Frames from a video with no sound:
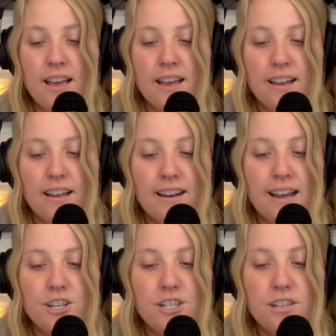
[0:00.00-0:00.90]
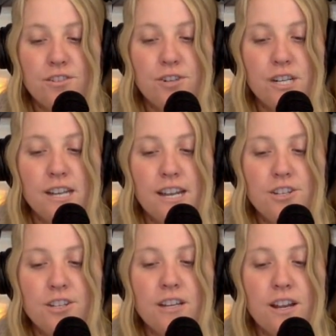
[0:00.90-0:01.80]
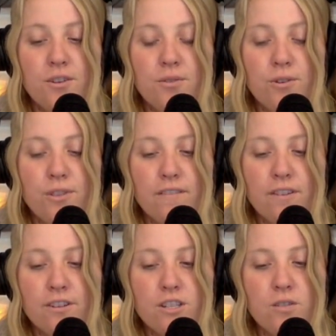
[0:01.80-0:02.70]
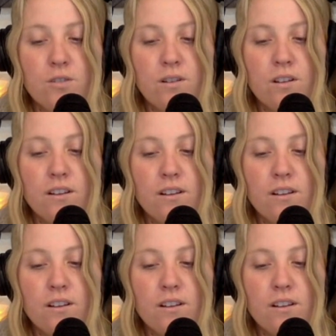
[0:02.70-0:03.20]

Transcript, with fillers: Connection, creation, and growth of your soul.